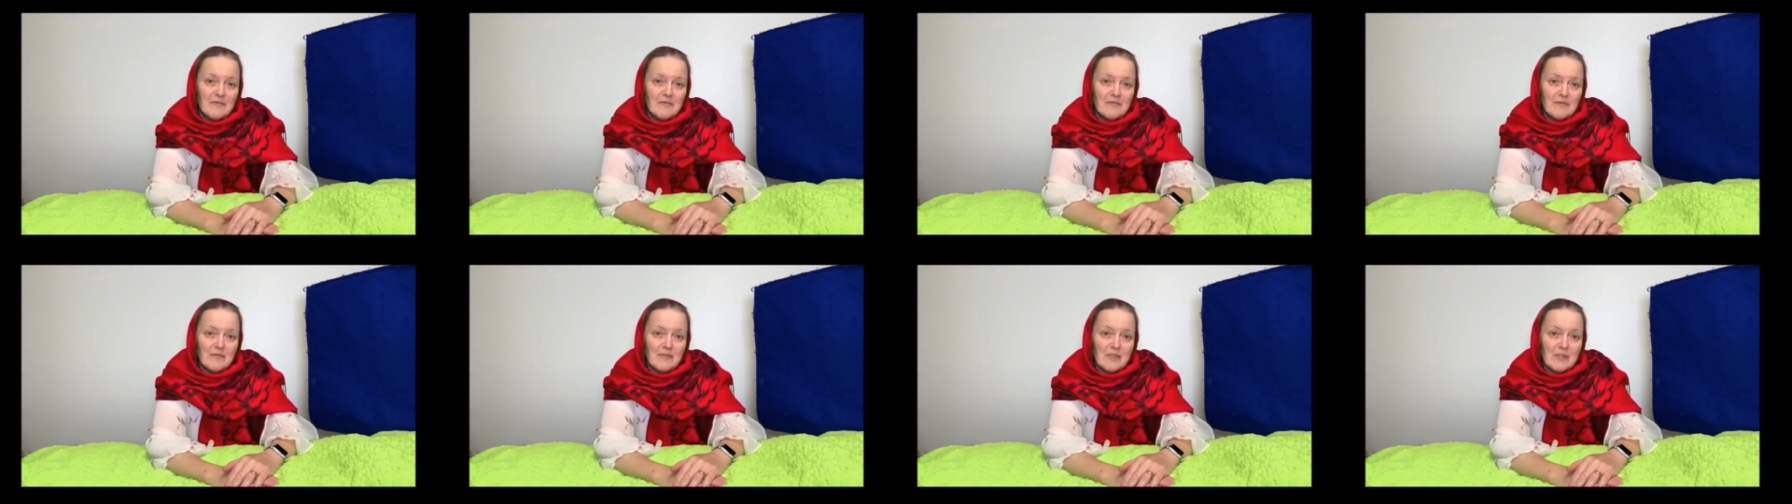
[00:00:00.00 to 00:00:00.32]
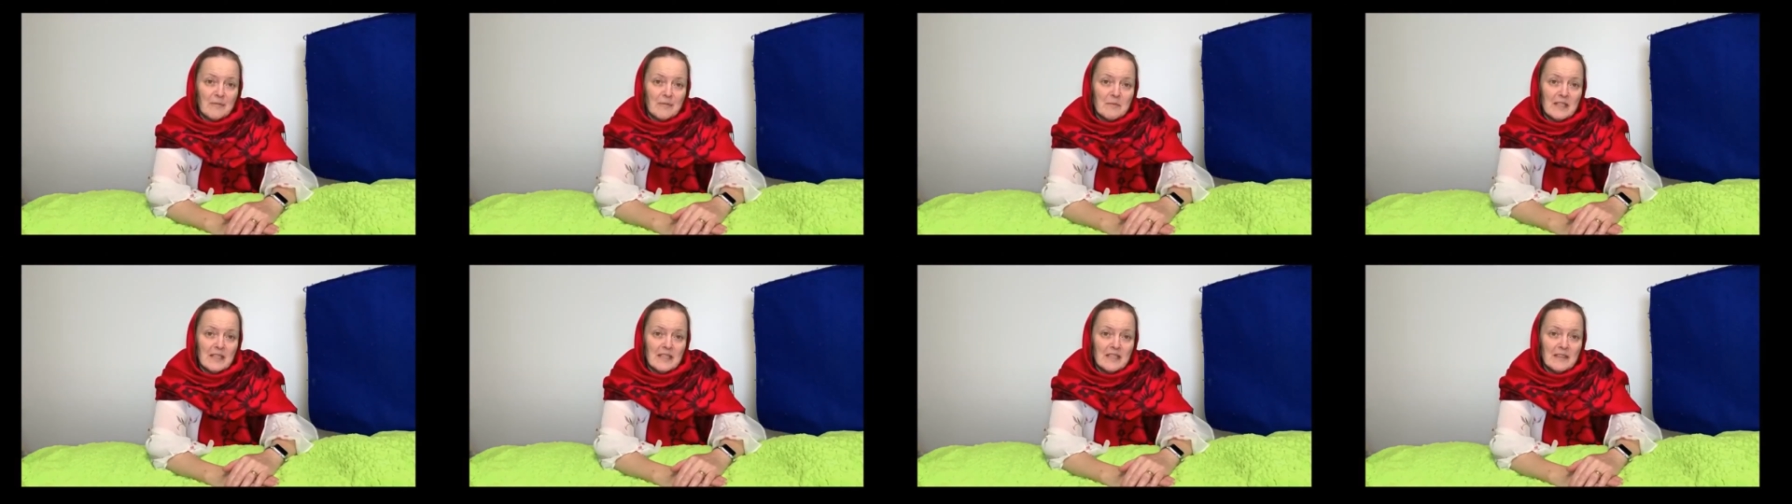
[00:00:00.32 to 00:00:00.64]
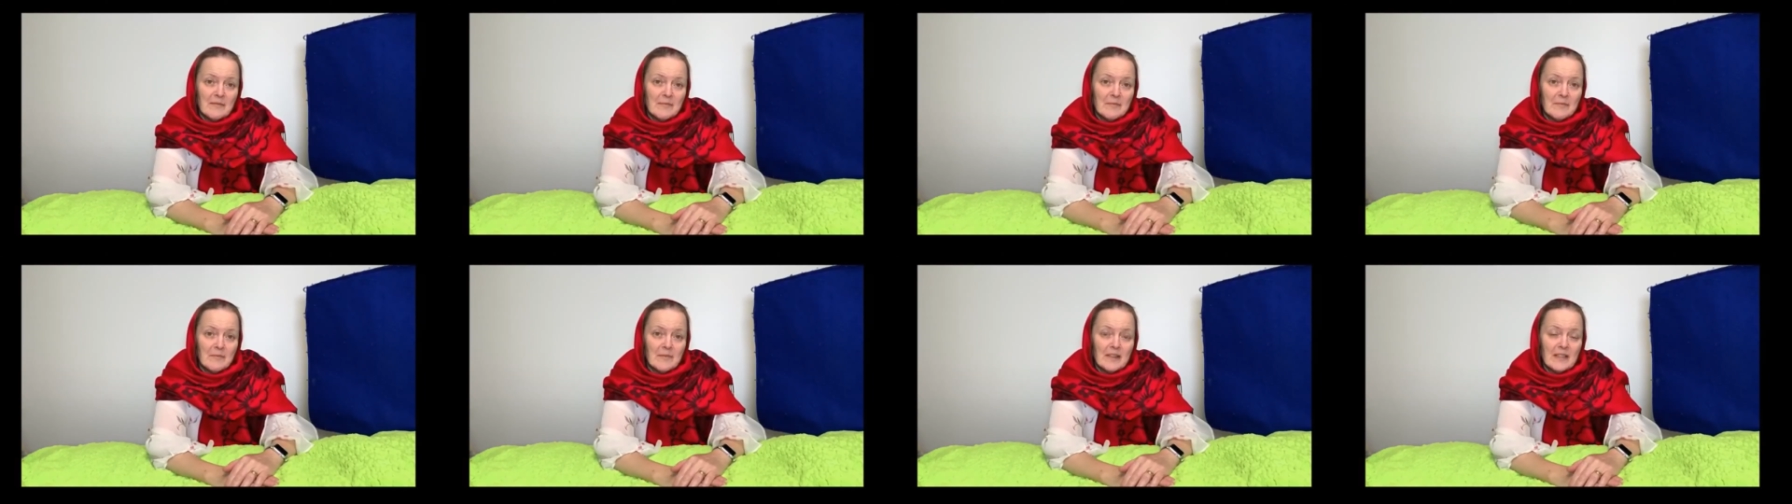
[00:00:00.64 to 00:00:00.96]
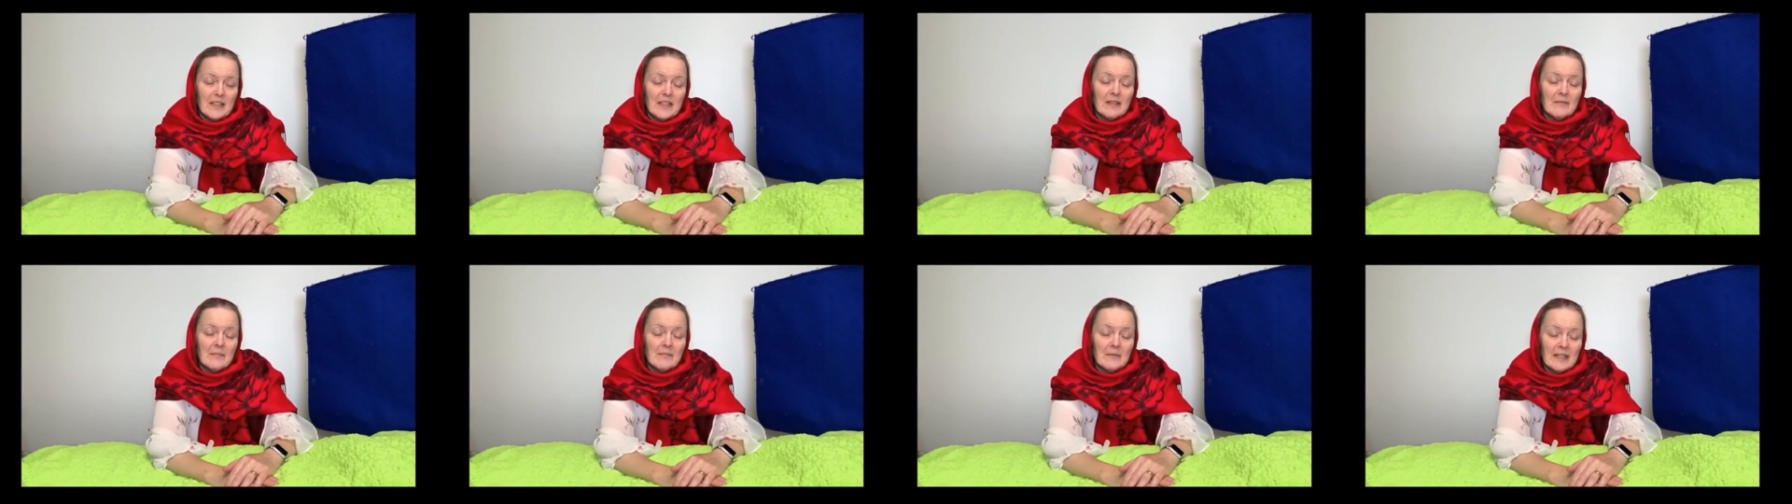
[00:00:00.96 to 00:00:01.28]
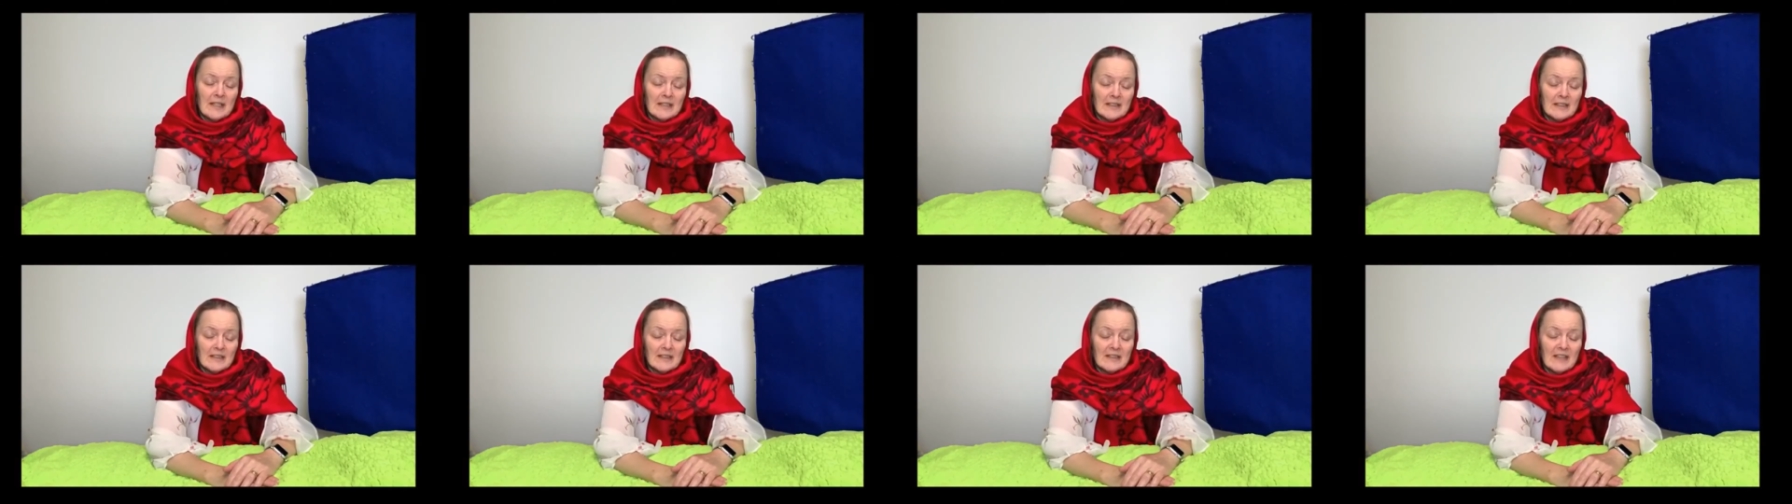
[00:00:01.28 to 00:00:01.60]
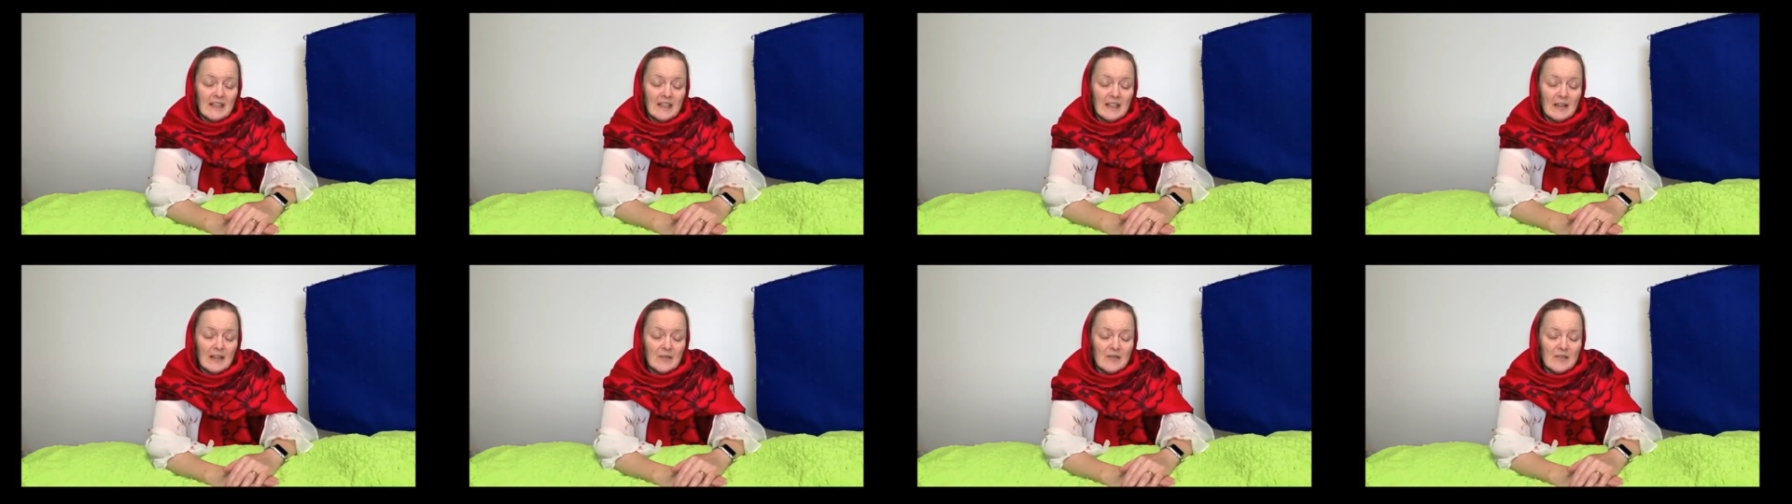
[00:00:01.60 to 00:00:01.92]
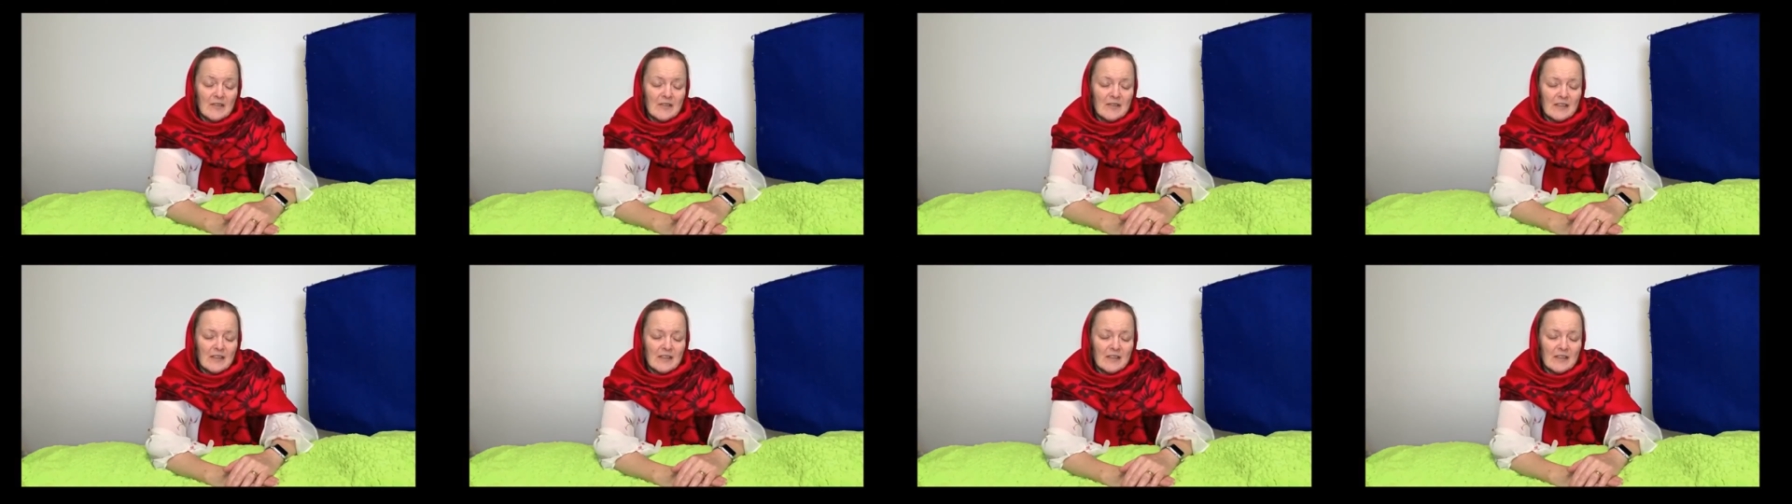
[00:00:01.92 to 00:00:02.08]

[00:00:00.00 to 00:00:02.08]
to me in my little house.